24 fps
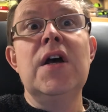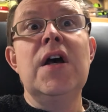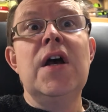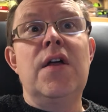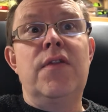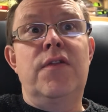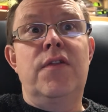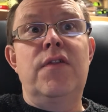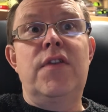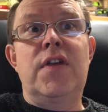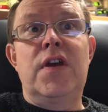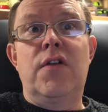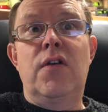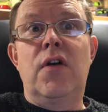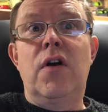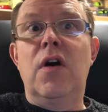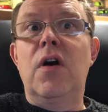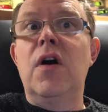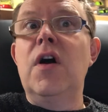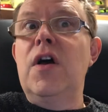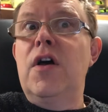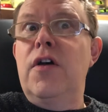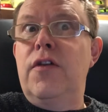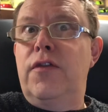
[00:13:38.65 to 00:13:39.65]
that there are
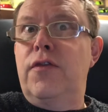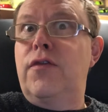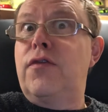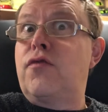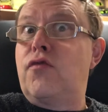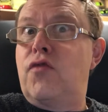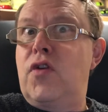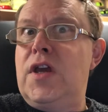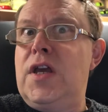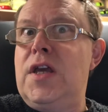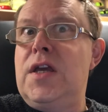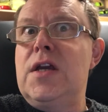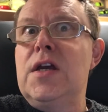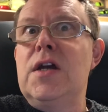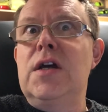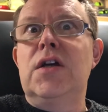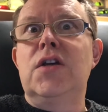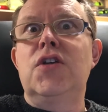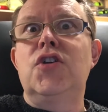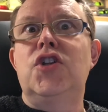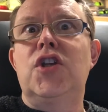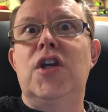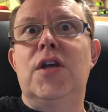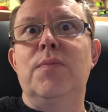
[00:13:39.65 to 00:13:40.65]
3
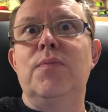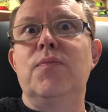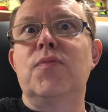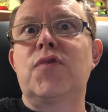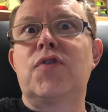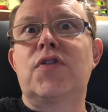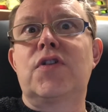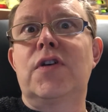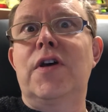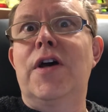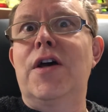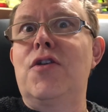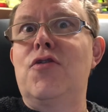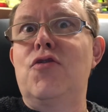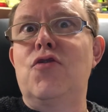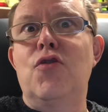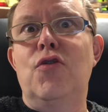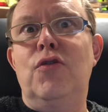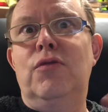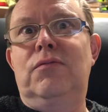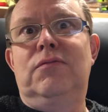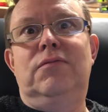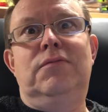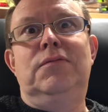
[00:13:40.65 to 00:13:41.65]
shims and
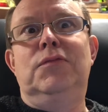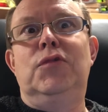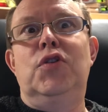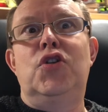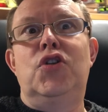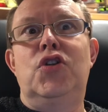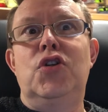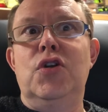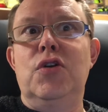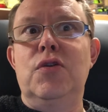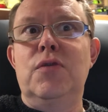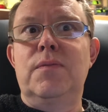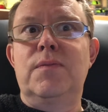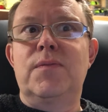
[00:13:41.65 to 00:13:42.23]
not 2.